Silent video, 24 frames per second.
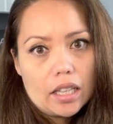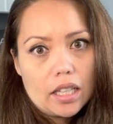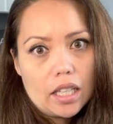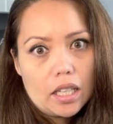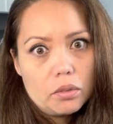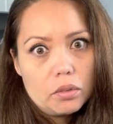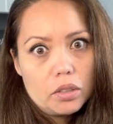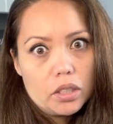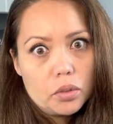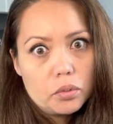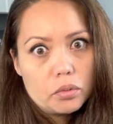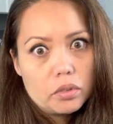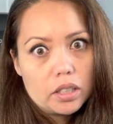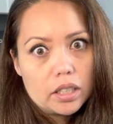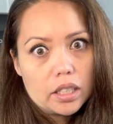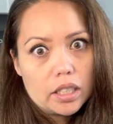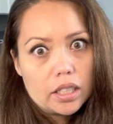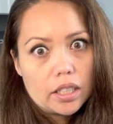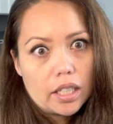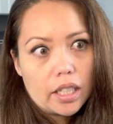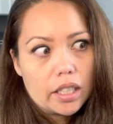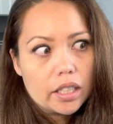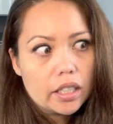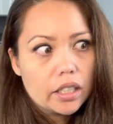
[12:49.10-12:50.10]
that was really
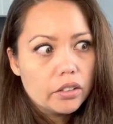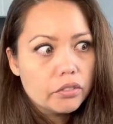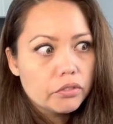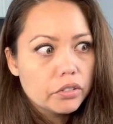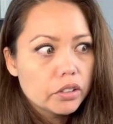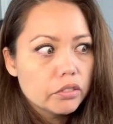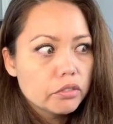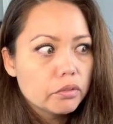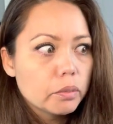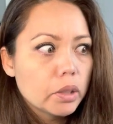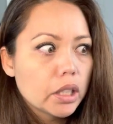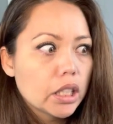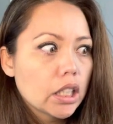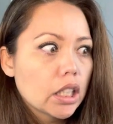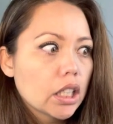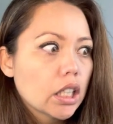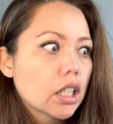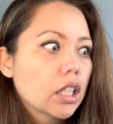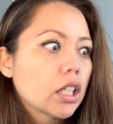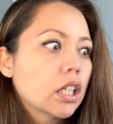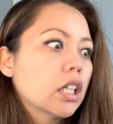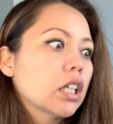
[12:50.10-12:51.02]
naive of me.